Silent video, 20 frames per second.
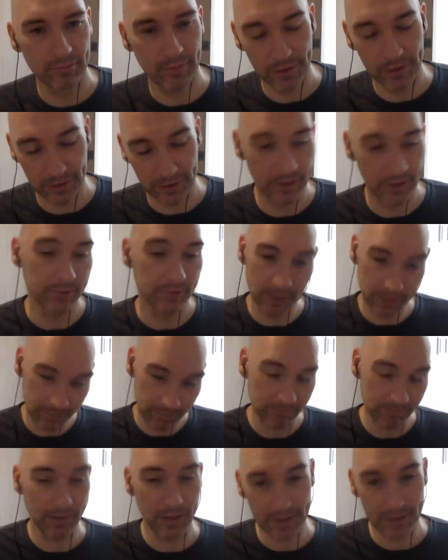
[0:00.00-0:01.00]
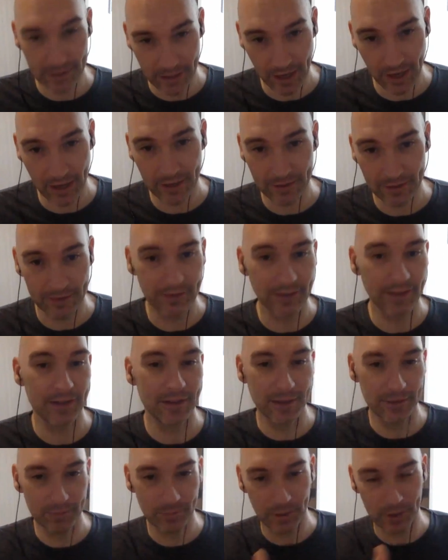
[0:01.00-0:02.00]
and yep, that's a cat.
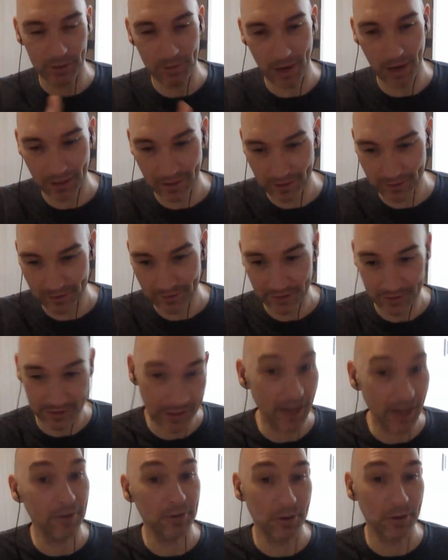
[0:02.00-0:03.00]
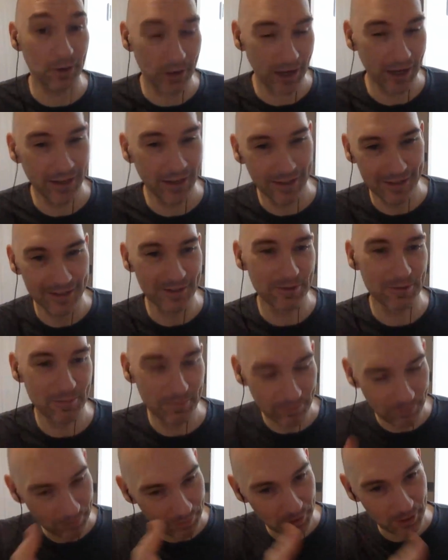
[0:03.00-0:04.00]
And then put her back in. It's a calico cat.
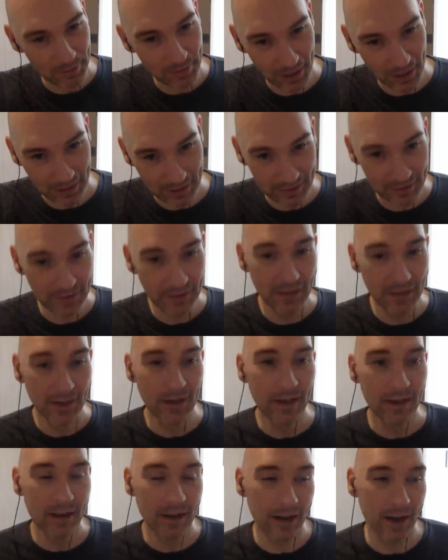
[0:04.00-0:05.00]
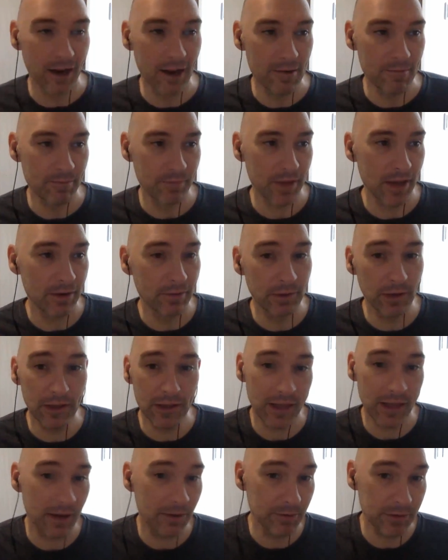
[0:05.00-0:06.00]
So put her back in. And
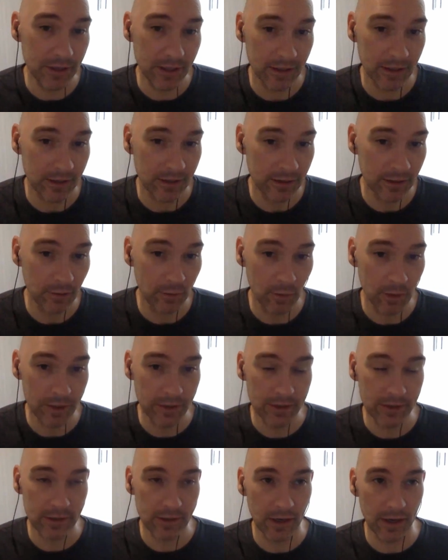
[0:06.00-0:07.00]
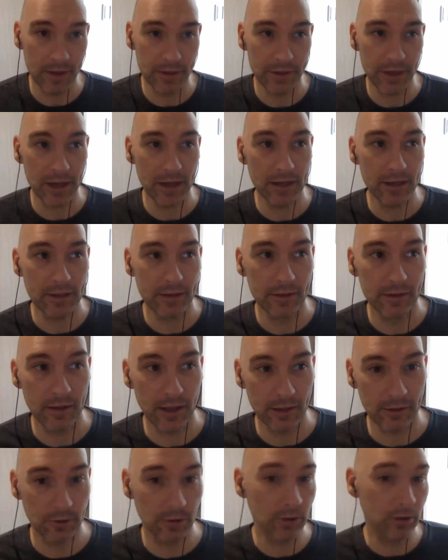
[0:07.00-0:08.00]
really, that was it. Once
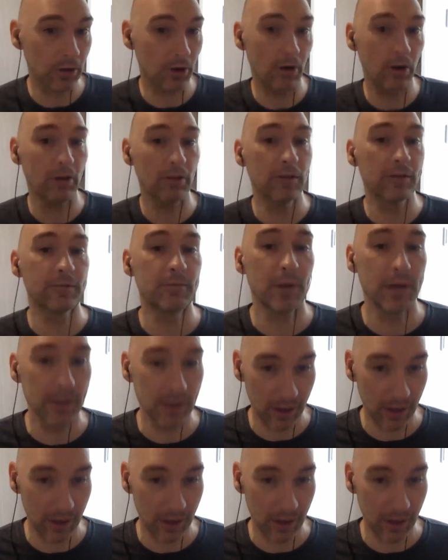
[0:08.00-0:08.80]
they took all of my